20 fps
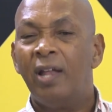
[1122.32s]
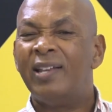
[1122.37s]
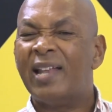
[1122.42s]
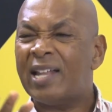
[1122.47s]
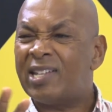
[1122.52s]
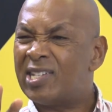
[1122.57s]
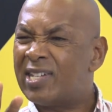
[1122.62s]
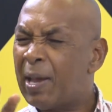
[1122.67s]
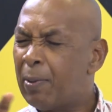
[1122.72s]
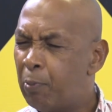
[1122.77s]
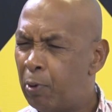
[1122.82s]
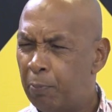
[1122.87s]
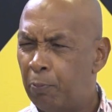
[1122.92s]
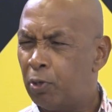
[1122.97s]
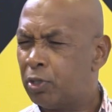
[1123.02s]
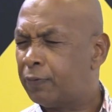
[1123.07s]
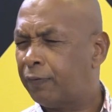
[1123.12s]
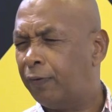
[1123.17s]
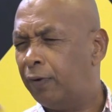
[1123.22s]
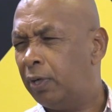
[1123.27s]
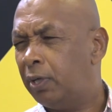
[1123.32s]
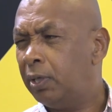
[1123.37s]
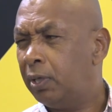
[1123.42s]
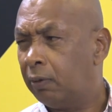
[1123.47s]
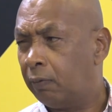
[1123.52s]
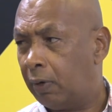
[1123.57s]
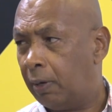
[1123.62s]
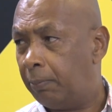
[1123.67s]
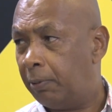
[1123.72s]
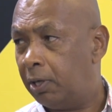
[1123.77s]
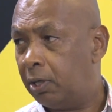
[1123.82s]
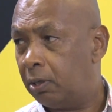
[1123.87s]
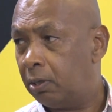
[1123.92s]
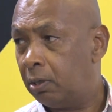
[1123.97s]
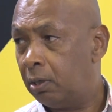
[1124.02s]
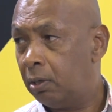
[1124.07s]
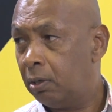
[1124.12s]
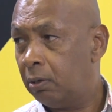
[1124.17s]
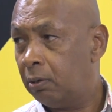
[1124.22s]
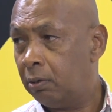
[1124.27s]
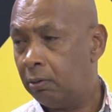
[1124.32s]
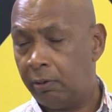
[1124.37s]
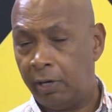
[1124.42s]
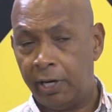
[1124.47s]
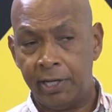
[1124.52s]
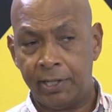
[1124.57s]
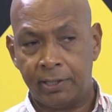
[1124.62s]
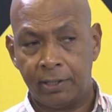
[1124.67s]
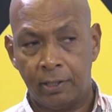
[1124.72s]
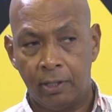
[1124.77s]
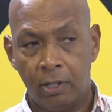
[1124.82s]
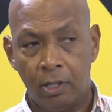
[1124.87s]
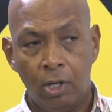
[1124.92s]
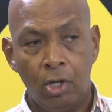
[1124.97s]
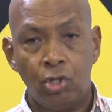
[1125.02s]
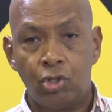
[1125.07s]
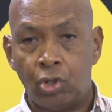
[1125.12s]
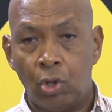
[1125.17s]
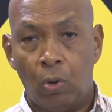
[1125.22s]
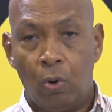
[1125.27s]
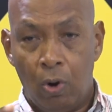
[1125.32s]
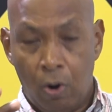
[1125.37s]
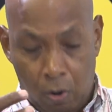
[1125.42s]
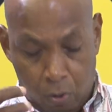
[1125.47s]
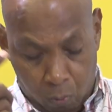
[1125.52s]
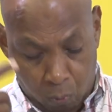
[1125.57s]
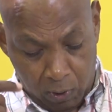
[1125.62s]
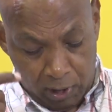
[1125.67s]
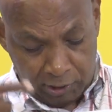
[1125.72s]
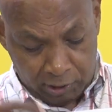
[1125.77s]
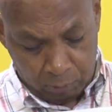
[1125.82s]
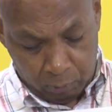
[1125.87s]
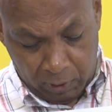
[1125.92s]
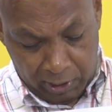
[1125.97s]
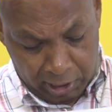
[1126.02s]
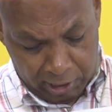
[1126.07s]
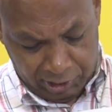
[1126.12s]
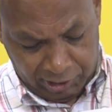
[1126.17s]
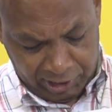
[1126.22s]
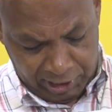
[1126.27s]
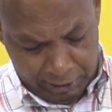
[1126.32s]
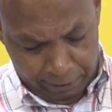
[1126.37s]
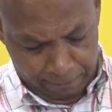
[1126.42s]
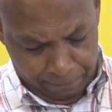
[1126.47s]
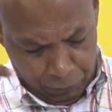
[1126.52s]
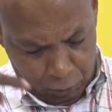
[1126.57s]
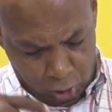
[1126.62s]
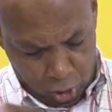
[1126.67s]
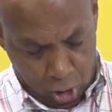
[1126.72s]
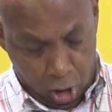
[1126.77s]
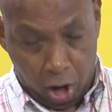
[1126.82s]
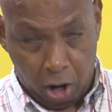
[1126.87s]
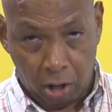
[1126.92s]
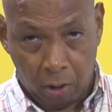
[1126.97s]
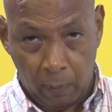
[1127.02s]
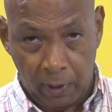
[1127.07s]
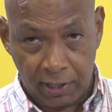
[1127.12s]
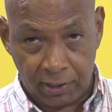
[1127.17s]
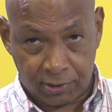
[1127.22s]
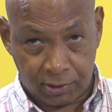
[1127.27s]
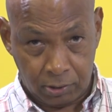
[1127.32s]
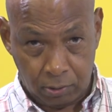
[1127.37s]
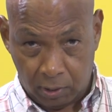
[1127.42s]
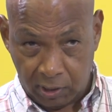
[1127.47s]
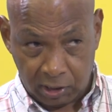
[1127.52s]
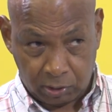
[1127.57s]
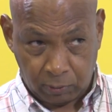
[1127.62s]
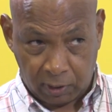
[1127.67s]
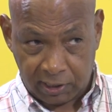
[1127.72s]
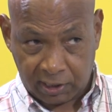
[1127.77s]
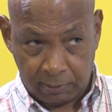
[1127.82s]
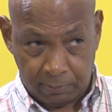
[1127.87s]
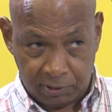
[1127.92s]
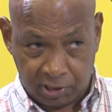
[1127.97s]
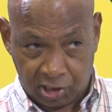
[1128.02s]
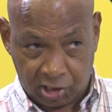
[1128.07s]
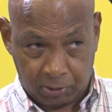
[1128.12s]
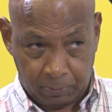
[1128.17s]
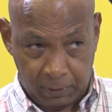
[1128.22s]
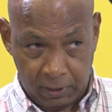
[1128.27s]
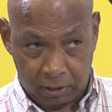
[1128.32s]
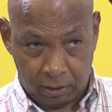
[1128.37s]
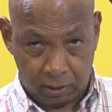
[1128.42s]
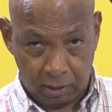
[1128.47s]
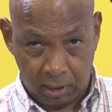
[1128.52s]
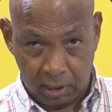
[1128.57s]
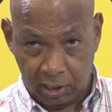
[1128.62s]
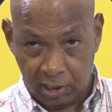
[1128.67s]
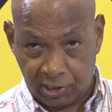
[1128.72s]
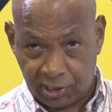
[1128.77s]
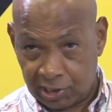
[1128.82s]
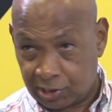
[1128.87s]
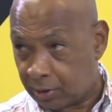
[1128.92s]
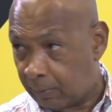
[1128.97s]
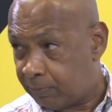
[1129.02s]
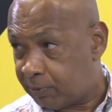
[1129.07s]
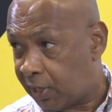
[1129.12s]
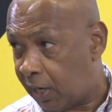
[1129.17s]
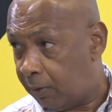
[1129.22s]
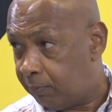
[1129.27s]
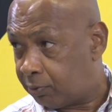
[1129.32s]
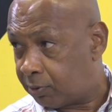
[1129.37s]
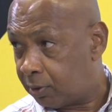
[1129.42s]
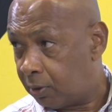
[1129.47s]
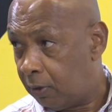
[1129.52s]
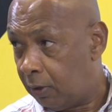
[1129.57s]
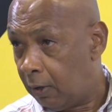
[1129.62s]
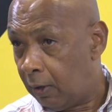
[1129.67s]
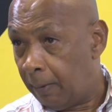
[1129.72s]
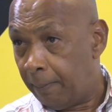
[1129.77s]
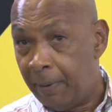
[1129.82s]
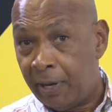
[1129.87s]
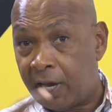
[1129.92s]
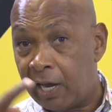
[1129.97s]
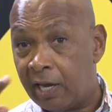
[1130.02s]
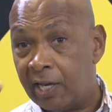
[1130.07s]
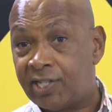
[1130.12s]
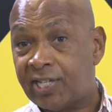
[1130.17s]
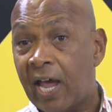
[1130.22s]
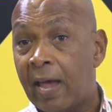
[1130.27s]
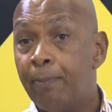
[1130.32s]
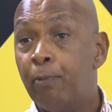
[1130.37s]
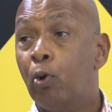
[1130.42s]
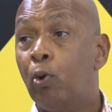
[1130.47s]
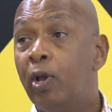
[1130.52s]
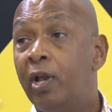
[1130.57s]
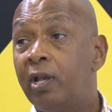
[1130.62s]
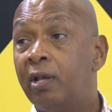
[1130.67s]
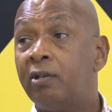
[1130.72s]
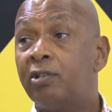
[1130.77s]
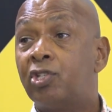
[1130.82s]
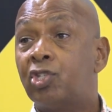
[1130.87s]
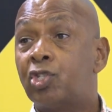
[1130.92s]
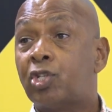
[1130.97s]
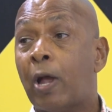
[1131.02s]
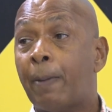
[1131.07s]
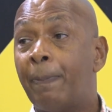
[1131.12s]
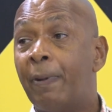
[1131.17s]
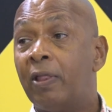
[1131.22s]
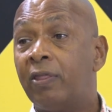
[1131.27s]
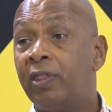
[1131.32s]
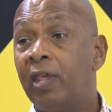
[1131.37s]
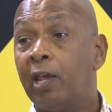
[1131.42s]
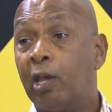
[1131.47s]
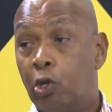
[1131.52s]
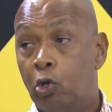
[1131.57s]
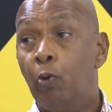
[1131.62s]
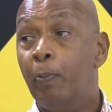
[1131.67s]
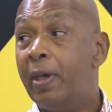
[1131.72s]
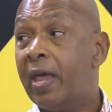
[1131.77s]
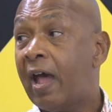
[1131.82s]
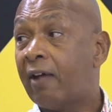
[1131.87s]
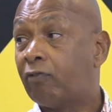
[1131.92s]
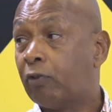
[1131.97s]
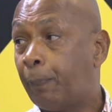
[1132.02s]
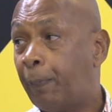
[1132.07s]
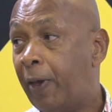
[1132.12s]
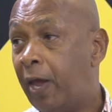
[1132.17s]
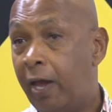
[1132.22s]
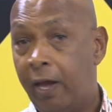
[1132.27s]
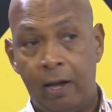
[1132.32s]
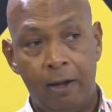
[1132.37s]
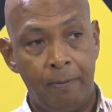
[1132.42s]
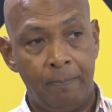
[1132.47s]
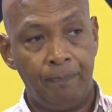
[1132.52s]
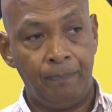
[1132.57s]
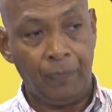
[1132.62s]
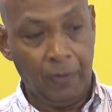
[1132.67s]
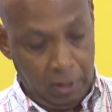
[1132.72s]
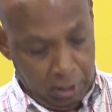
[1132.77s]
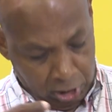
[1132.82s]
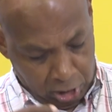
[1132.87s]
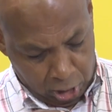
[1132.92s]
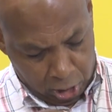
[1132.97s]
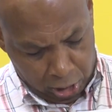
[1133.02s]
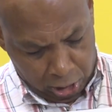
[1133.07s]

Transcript: That's the time we're most vulnerable, right? So what, what does he say? Always. Notice what I said, Mr. Smith. He didn't say sometimes. Always. Because the time you didn't stop and think, you may have to pay. Right, right.